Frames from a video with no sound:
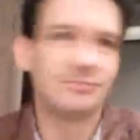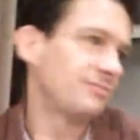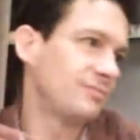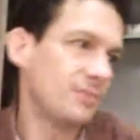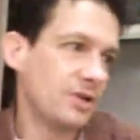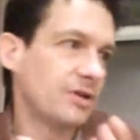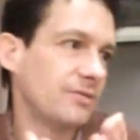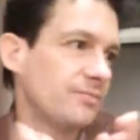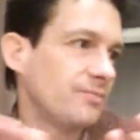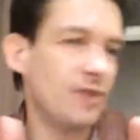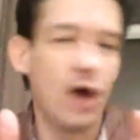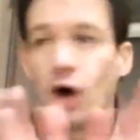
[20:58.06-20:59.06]
All the
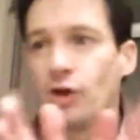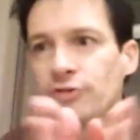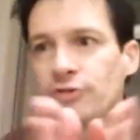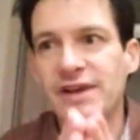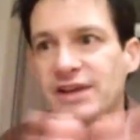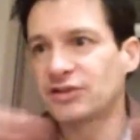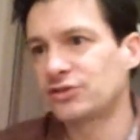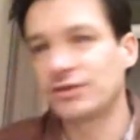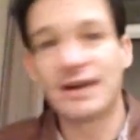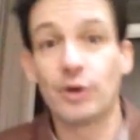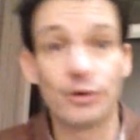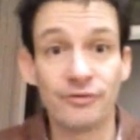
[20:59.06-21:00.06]
rest are out of the
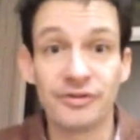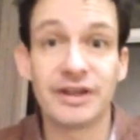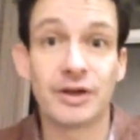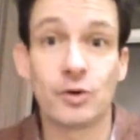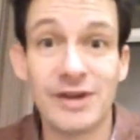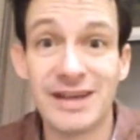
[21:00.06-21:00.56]
equation.